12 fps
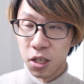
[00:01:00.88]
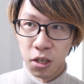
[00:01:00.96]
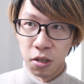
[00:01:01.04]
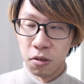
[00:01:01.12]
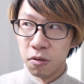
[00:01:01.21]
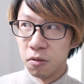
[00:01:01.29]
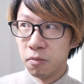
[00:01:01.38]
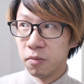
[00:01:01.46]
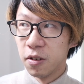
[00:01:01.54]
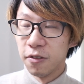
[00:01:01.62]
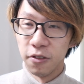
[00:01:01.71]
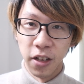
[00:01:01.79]
two
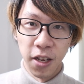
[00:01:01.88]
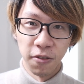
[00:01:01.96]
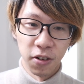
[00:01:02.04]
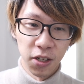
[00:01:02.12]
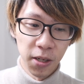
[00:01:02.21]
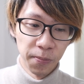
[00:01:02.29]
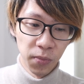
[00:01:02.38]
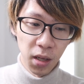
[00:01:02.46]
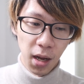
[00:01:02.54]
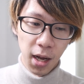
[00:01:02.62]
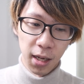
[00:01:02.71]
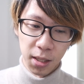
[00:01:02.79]
flavors.
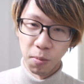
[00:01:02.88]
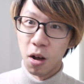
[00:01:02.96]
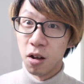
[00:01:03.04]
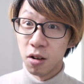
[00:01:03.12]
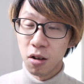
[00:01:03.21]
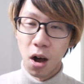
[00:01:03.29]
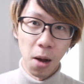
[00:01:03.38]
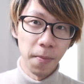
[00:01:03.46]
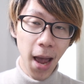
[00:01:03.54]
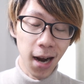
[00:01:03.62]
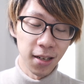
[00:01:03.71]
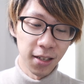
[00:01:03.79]
A small
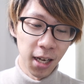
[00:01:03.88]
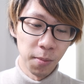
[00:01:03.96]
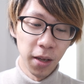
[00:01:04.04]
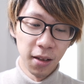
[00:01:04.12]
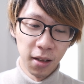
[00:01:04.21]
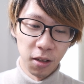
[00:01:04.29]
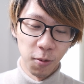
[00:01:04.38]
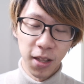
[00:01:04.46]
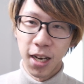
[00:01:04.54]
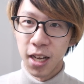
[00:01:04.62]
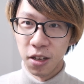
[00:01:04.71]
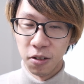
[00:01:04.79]
compact type. The one
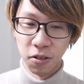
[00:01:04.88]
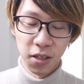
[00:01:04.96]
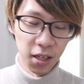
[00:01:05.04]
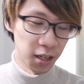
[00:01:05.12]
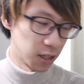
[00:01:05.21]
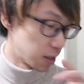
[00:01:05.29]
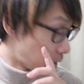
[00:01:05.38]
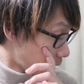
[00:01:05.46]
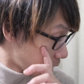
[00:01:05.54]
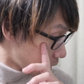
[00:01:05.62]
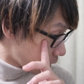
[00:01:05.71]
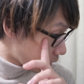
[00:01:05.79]
that I use is
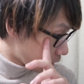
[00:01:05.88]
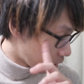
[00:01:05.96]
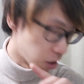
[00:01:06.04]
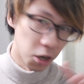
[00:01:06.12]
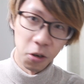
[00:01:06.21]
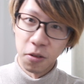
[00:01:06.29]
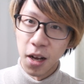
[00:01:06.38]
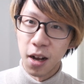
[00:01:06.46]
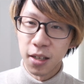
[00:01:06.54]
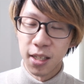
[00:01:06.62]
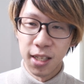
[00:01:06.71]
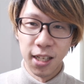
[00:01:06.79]

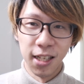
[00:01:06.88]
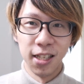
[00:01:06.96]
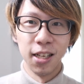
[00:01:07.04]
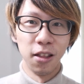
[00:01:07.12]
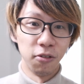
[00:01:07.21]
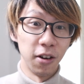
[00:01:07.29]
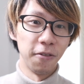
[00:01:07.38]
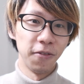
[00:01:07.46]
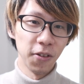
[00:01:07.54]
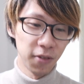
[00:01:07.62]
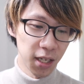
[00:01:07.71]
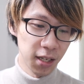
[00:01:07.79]
Godox
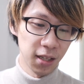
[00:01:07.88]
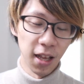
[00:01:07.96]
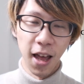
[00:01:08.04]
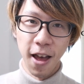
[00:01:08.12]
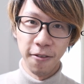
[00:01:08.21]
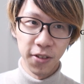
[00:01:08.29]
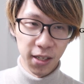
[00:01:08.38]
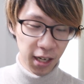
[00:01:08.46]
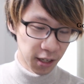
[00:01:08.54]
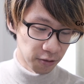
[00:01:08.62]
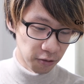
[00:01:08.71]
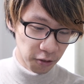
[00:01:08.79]
TT350. The F
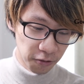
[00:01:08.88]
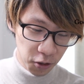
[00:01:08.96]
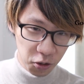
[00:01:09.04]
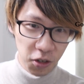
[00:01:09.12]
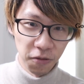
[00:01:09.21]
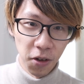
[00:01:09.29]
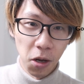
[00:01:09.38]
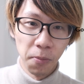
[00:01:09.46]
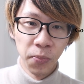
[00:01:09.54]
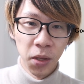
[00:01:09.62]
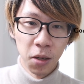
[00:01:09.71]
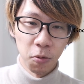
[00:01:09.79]
stands for
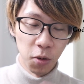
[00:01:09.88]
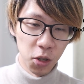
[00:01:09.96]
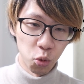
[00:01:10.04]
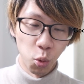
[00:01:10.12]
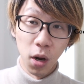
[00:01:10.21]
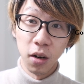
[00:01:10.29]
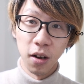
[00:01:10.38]
Fujifilm, which run